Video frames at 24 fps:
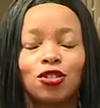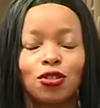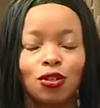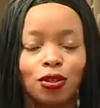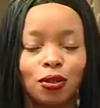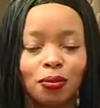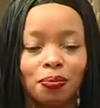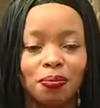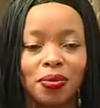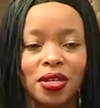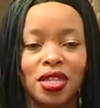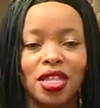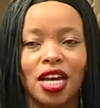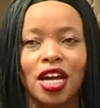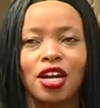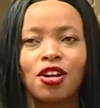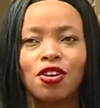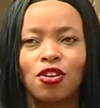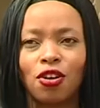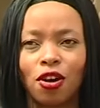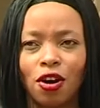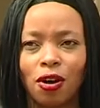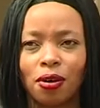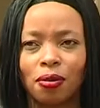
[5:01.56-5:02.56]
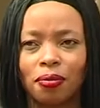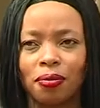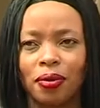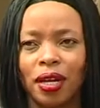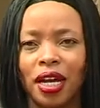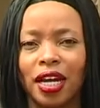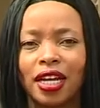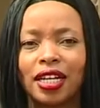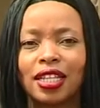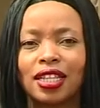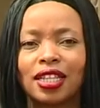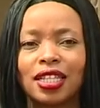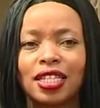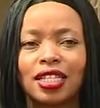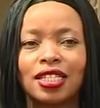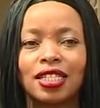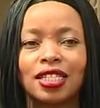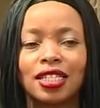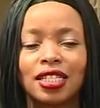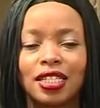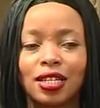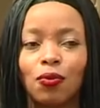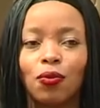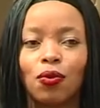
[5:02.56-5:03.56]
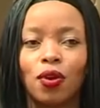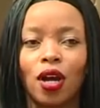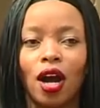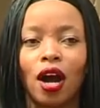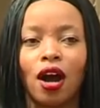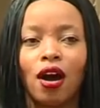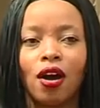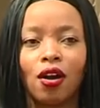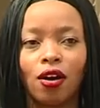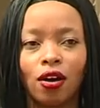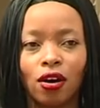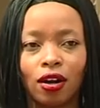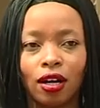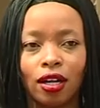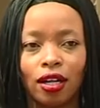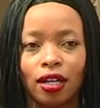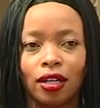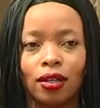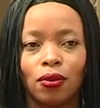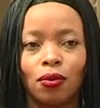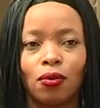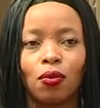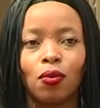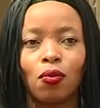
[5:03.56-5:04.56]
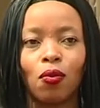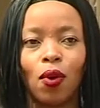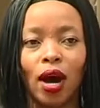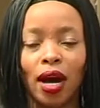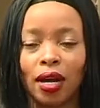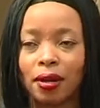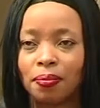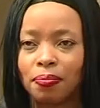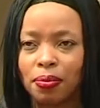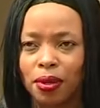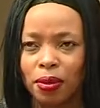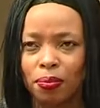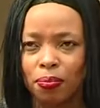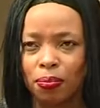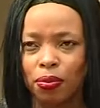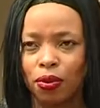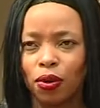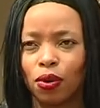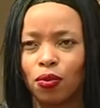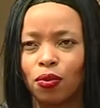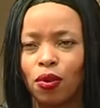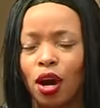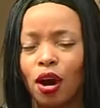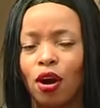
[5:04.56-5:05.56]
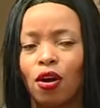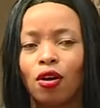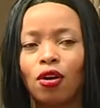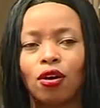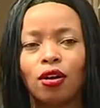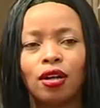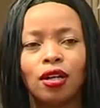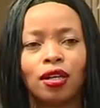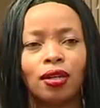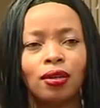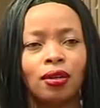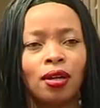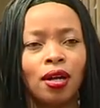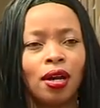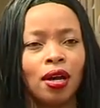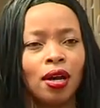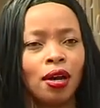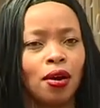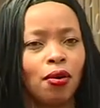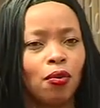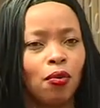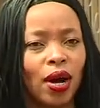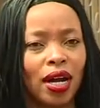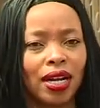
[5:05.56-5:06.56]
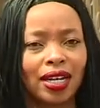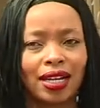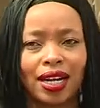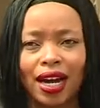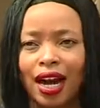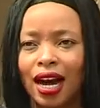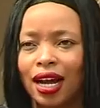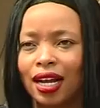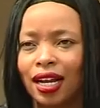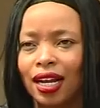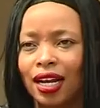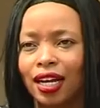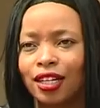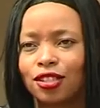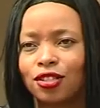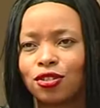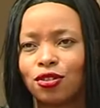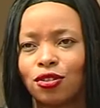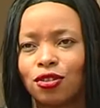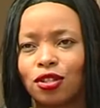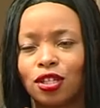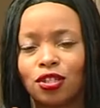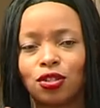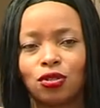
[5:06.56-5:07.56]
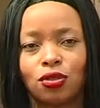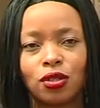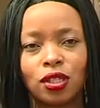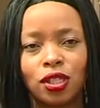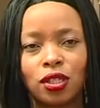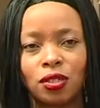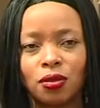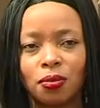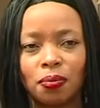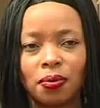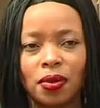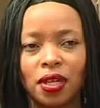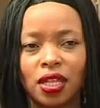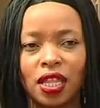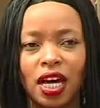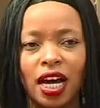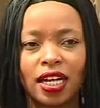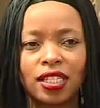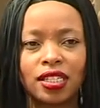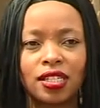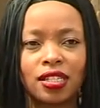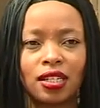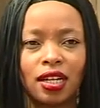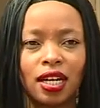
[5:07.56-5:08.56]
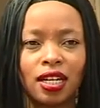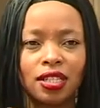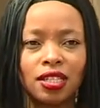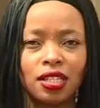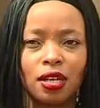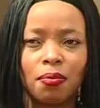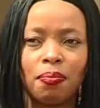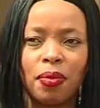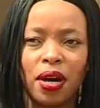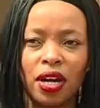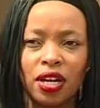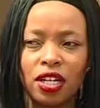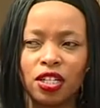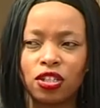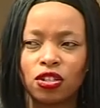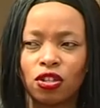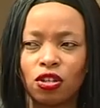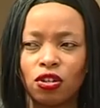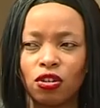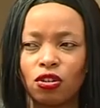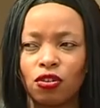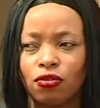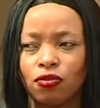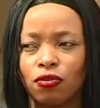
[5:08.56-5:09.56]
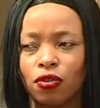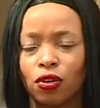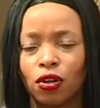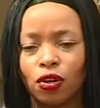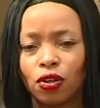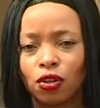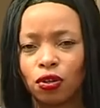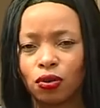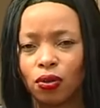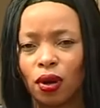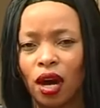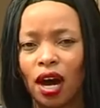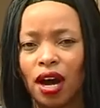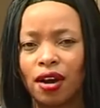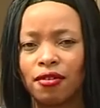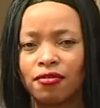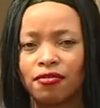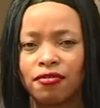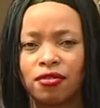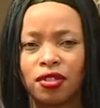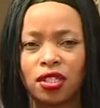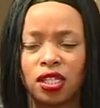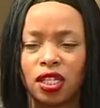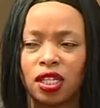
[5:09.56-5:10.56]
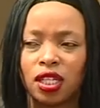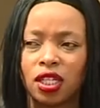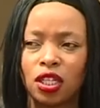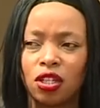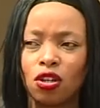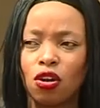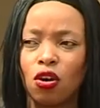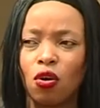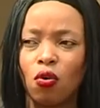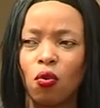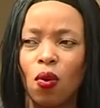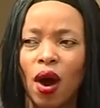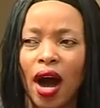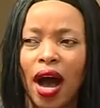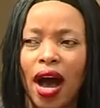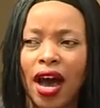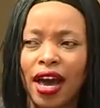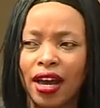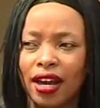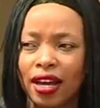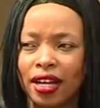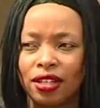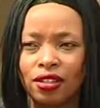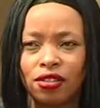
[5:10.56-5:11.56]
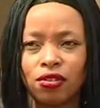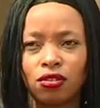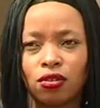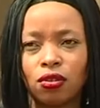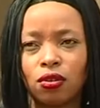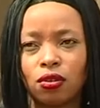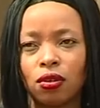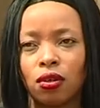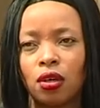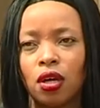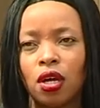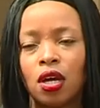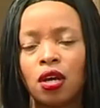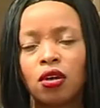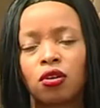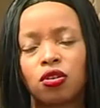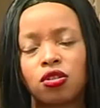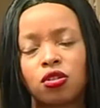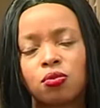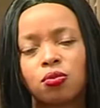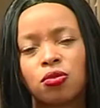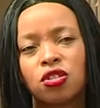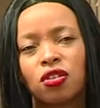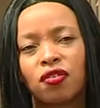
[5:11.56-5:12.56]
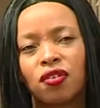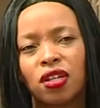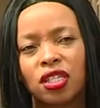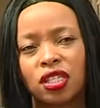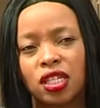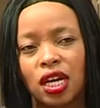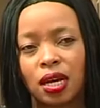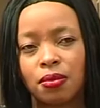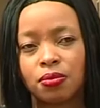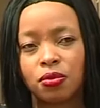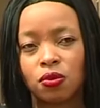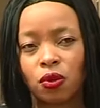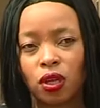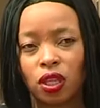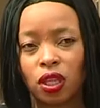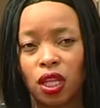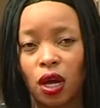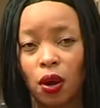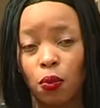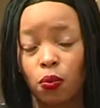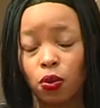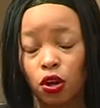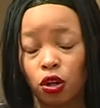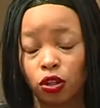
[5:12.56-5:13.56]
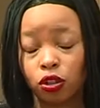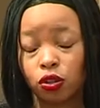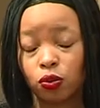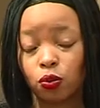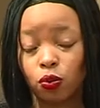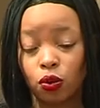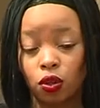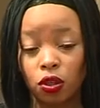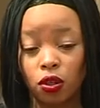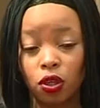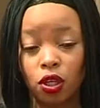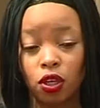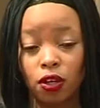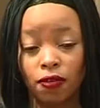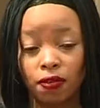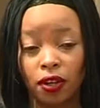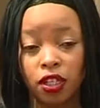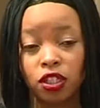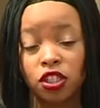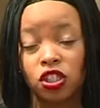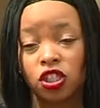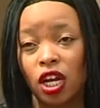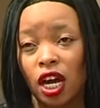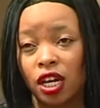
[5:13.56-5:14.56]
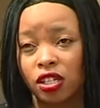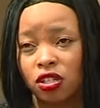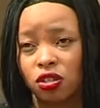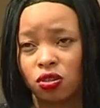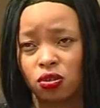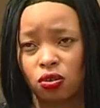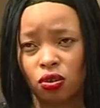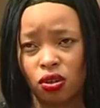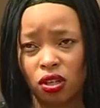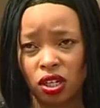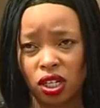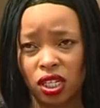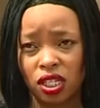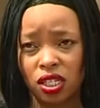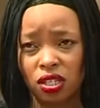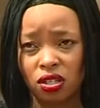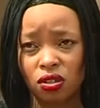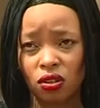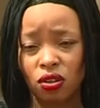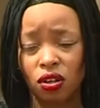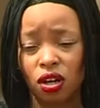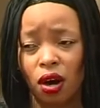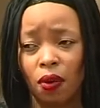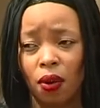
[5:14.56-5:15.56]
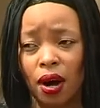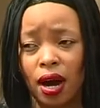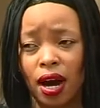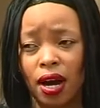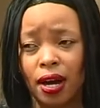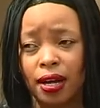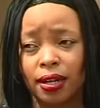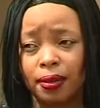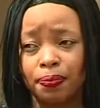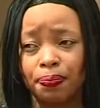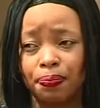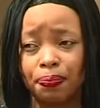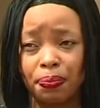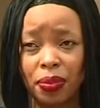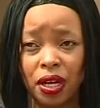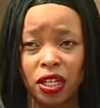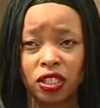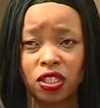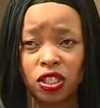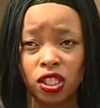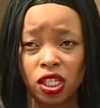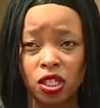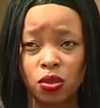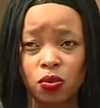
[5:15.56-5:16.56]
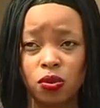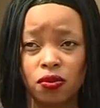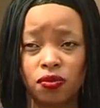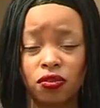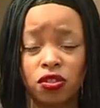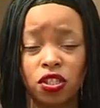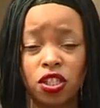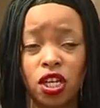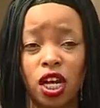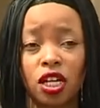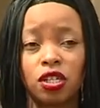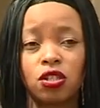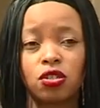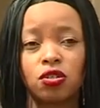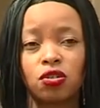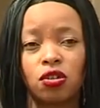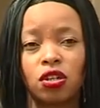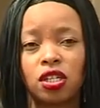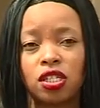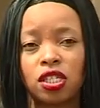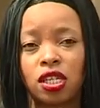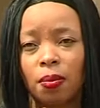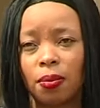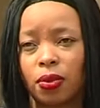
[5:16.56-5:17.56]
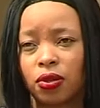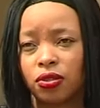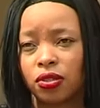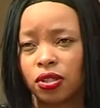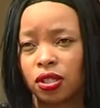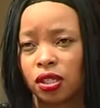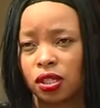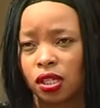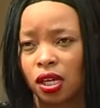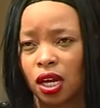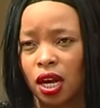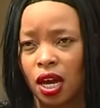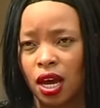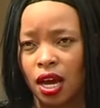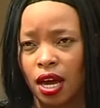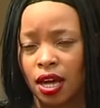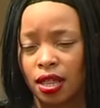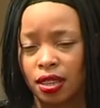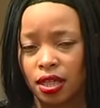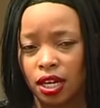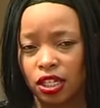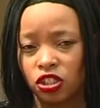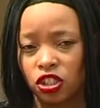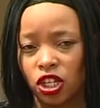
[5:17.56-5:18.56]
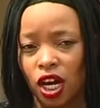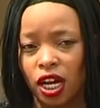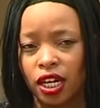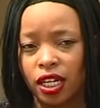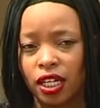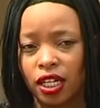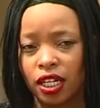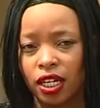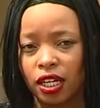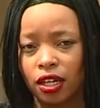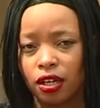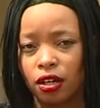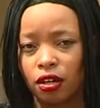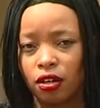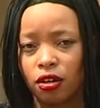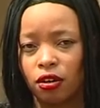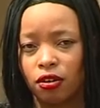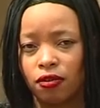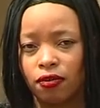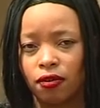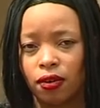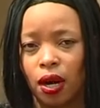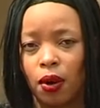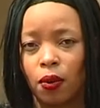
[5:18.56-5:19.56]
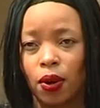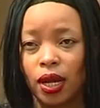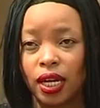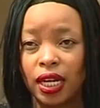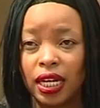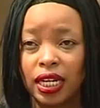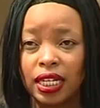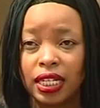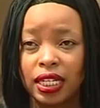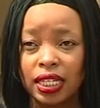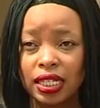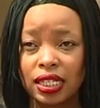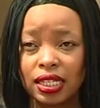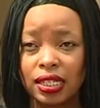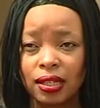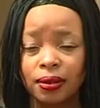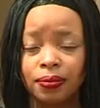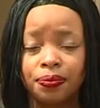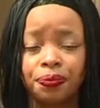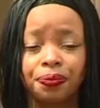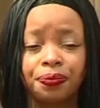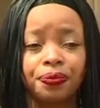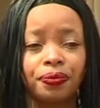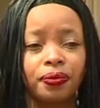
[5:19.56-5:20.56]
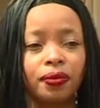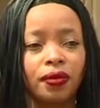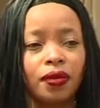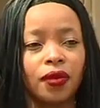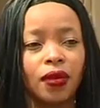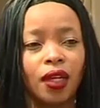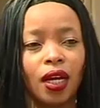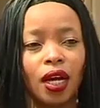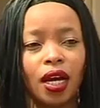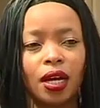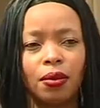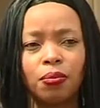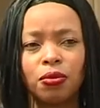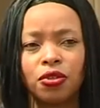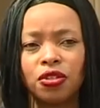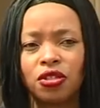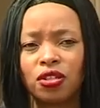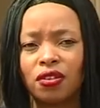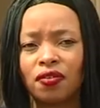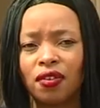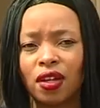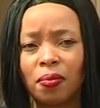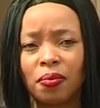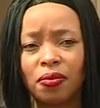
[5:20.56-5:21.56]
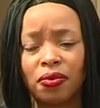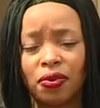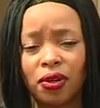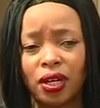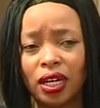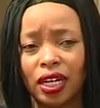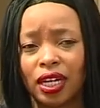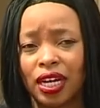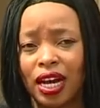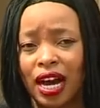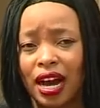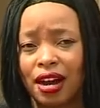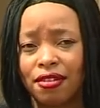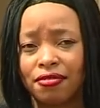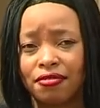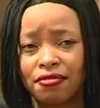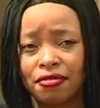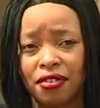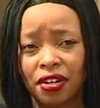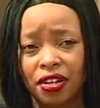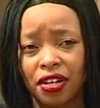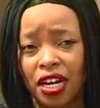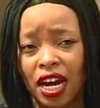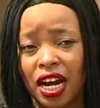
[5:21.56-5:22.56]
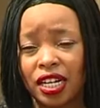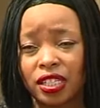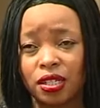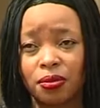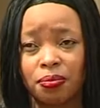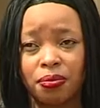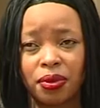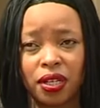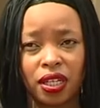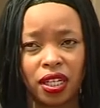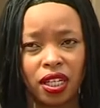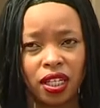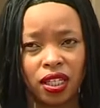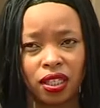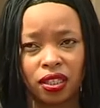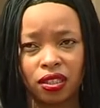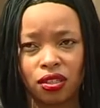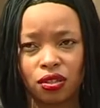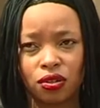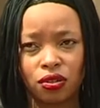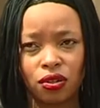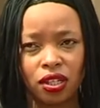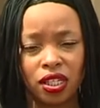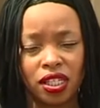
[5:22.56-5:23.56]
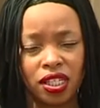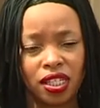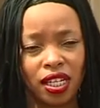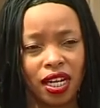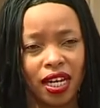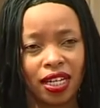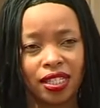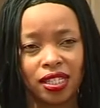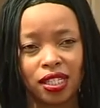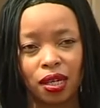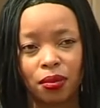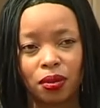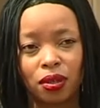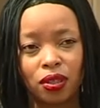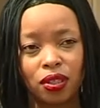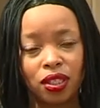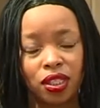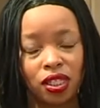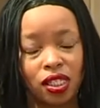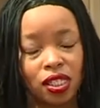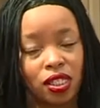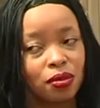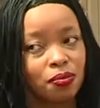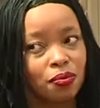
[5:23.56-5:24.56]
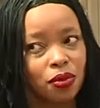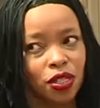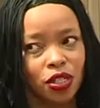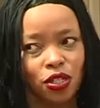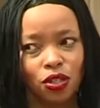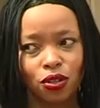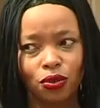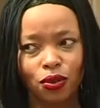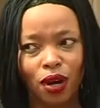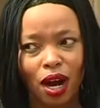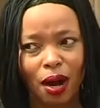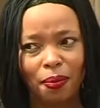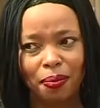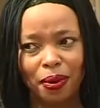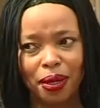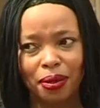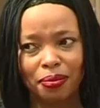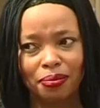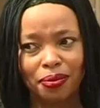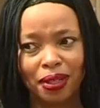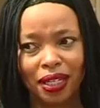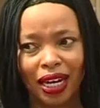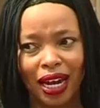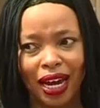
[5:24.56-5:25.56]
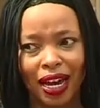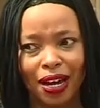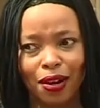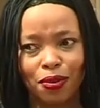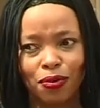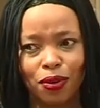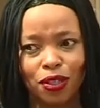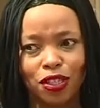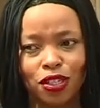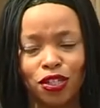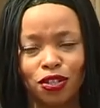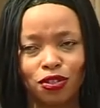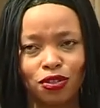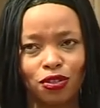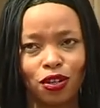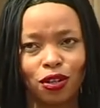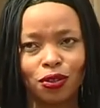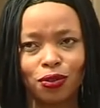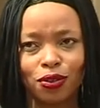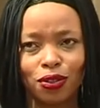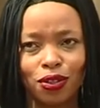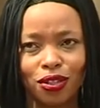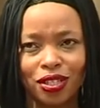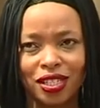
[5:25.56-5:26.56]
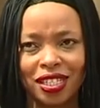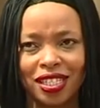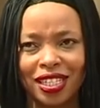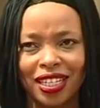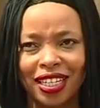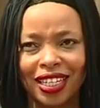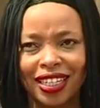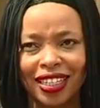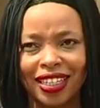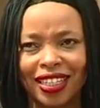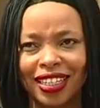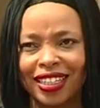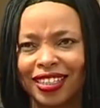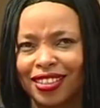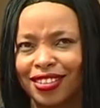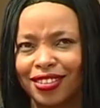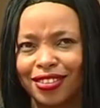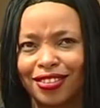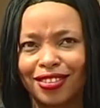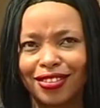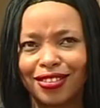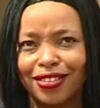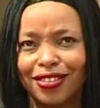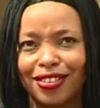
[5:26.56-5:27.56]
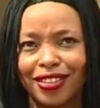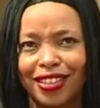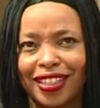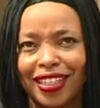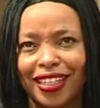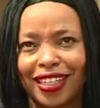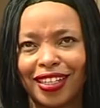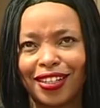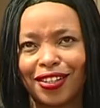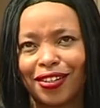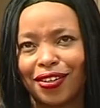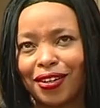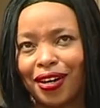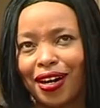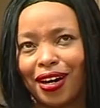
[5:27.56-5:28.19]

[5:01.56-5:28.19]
should be the norm. Like this, the, we are all one people. We are all one color. So there shouldn't be that uh, separation of oh you have vitiligo, why? And you know, because most of the times when we we even share stories on our pages, we've shared stories about the journey of our ladies and most of them really have very heartbreaking stories like someone will just meet you up and be like what is wrong with your skin and you're like